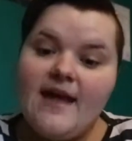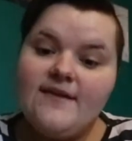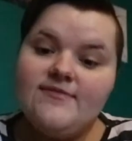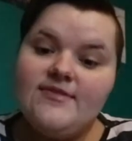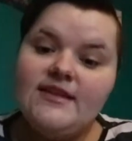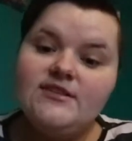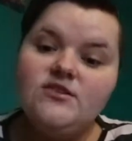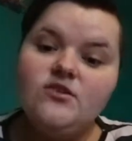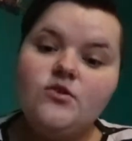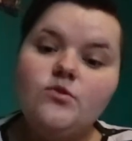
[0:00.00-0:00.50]
And
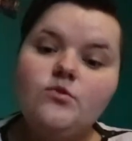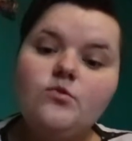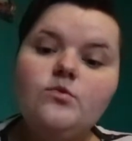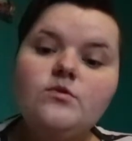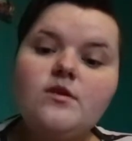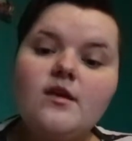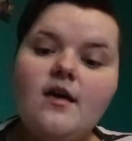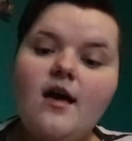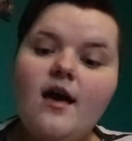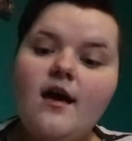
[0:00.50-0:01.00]
these are
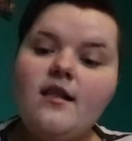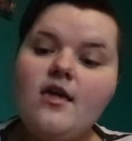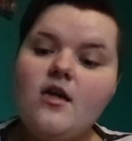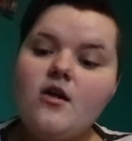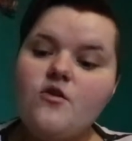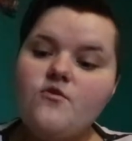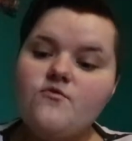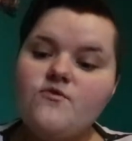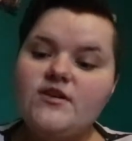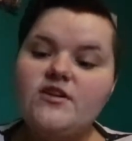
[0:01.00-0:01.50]
called
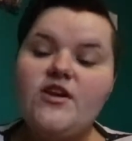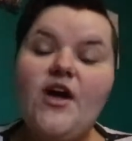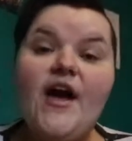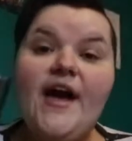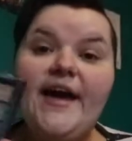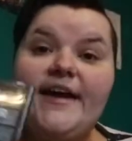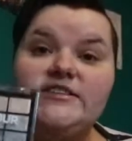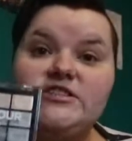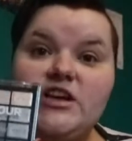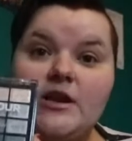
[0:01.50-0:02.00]
Color Grid
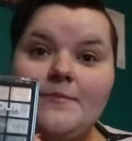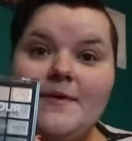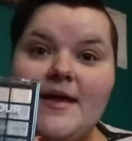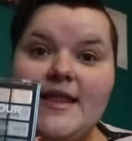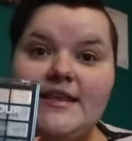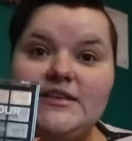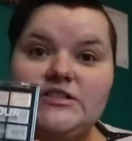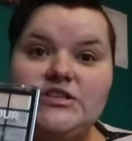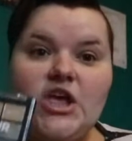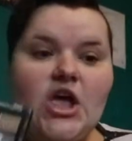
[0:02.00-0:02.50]
eyeshadow
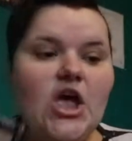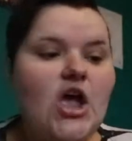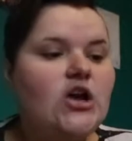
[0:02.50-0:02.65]
palettes.